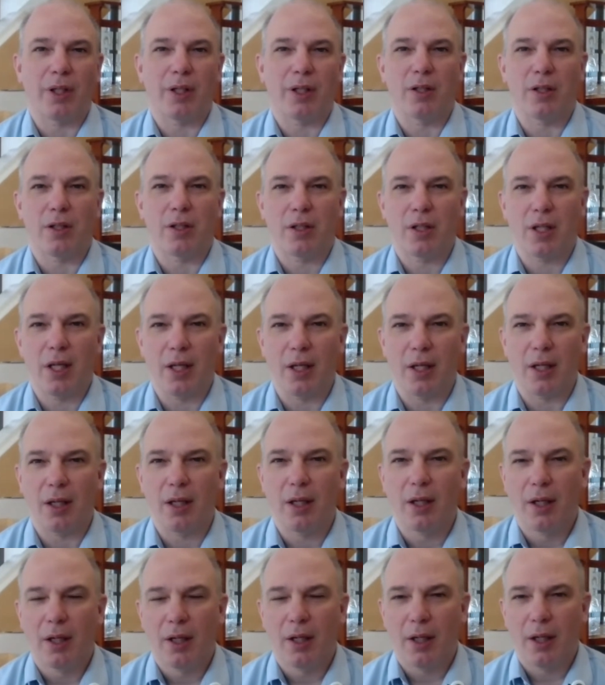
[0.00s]
So we can
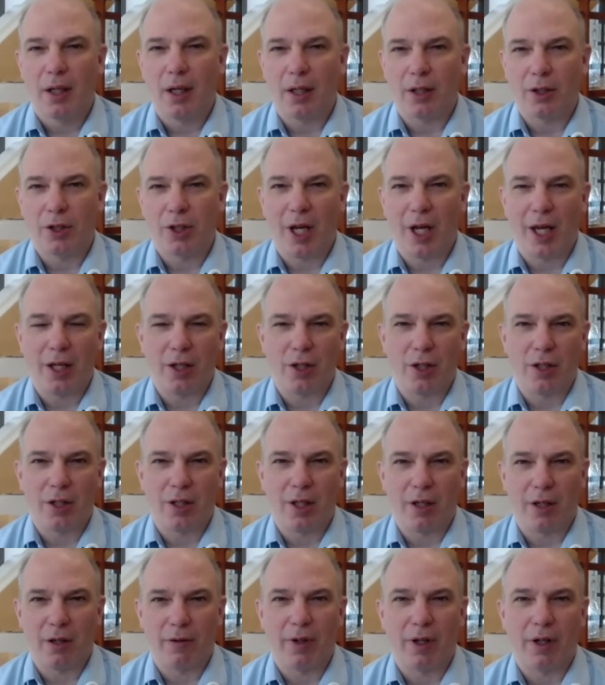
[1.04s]
see
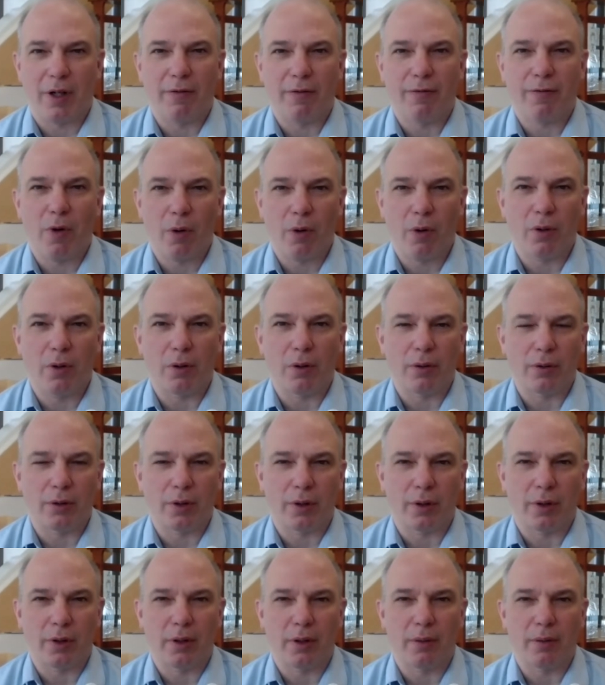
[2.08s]
changes that are very
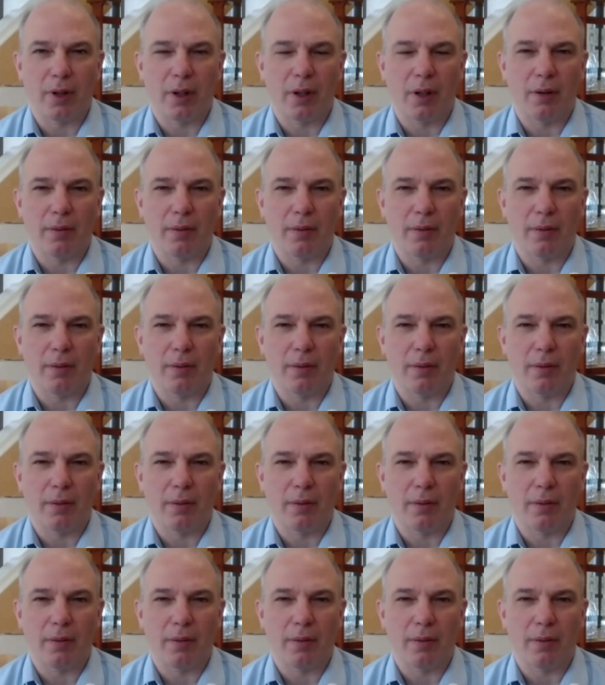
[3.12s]
focal during